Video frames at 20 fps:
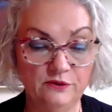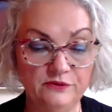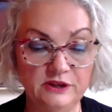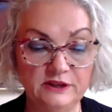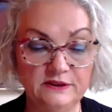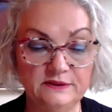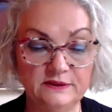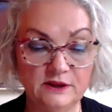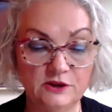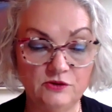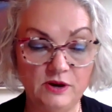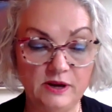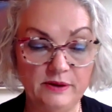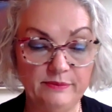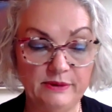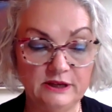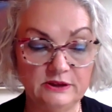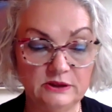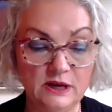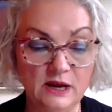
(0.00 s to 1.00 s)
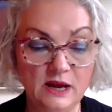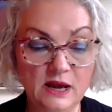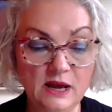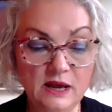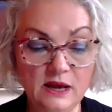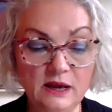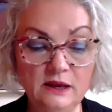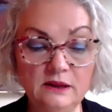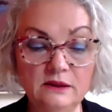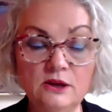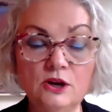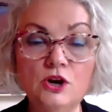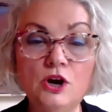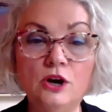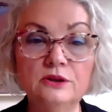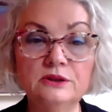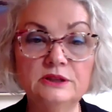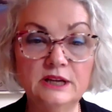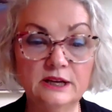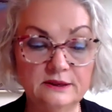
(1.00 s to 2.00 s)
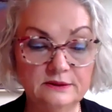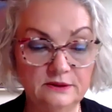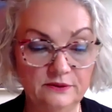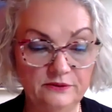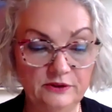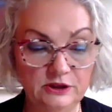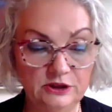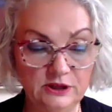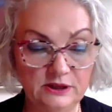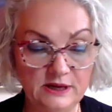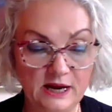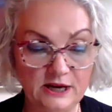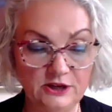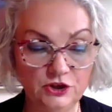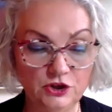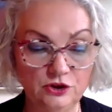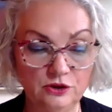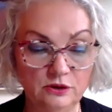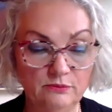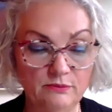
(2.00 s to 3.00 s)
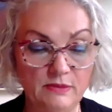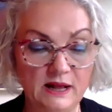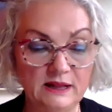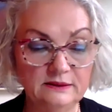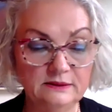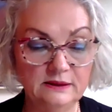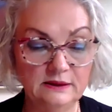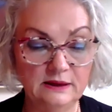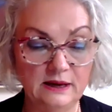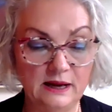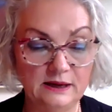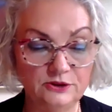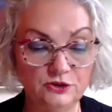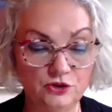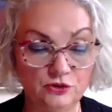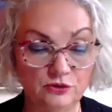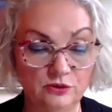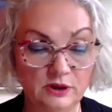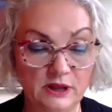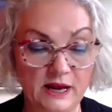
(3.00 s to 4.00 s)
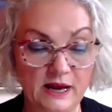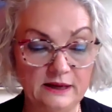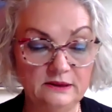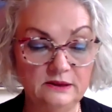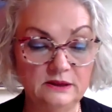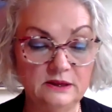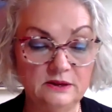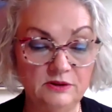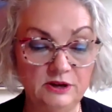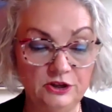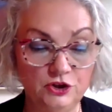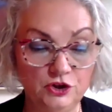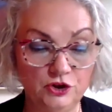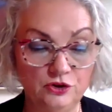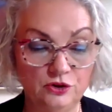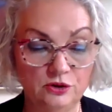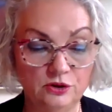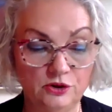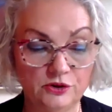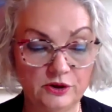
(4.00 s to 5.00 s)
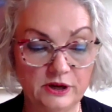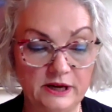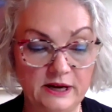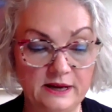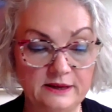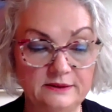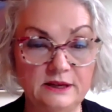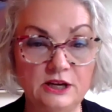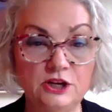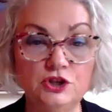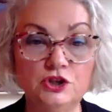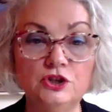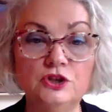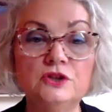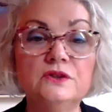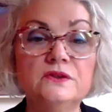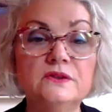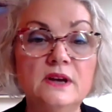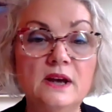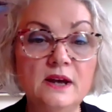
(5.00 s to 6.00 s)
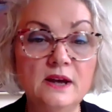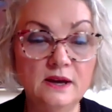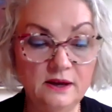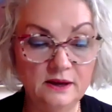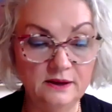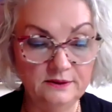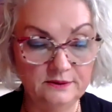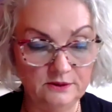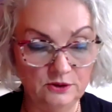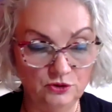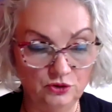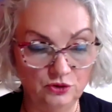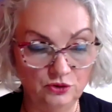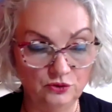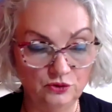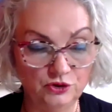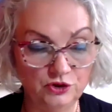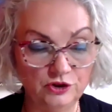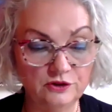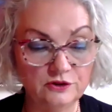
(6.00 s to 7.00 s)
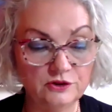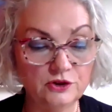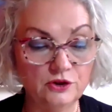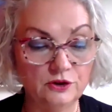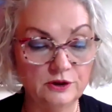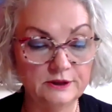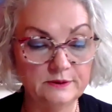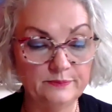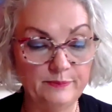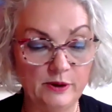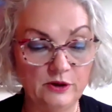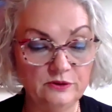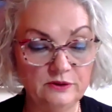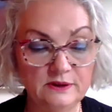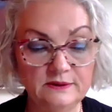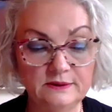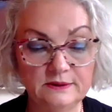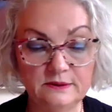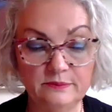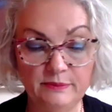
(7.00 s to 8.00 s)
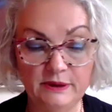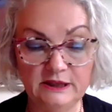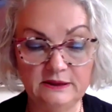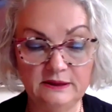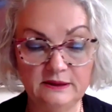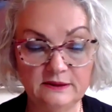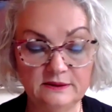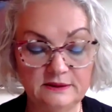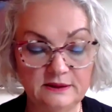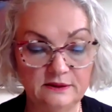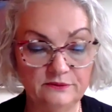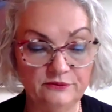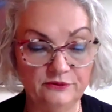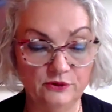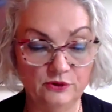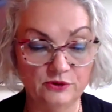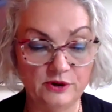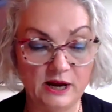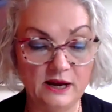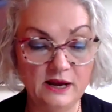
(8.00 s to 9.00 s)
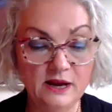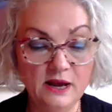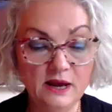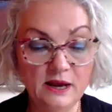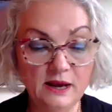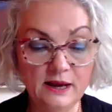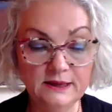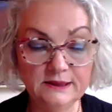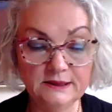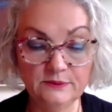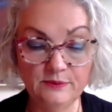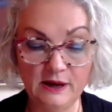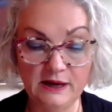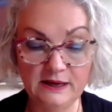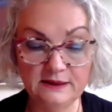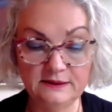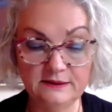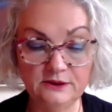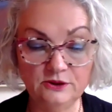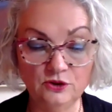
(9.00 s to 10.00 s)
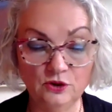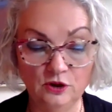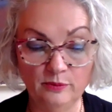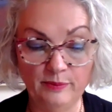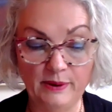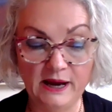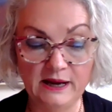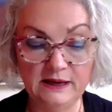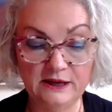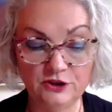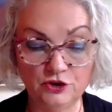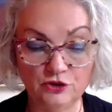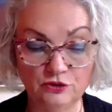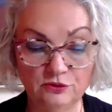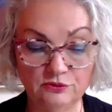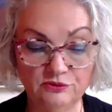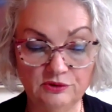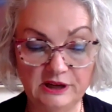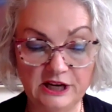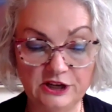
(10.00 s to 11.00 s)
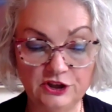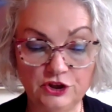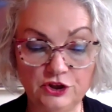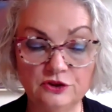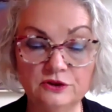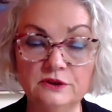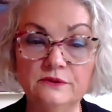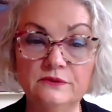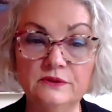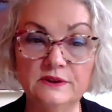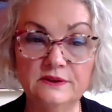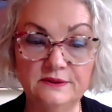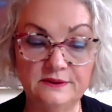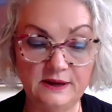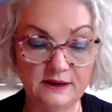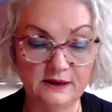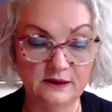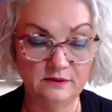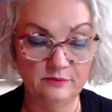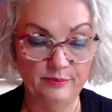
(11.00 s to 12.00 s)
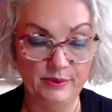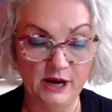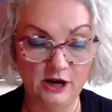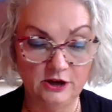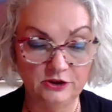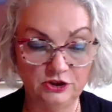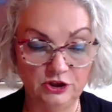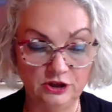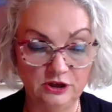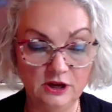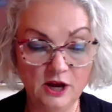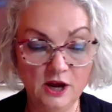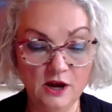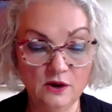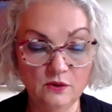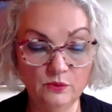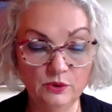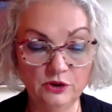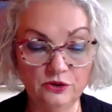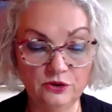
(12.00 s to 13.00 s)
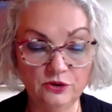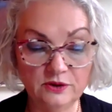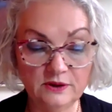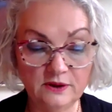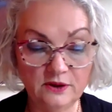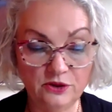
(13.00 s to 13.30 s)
of this agreement, in the context of international, multilateral, and regional organizations, institutions, correspondence, meetings, and fora, as well as in all bilateral relations of the second party with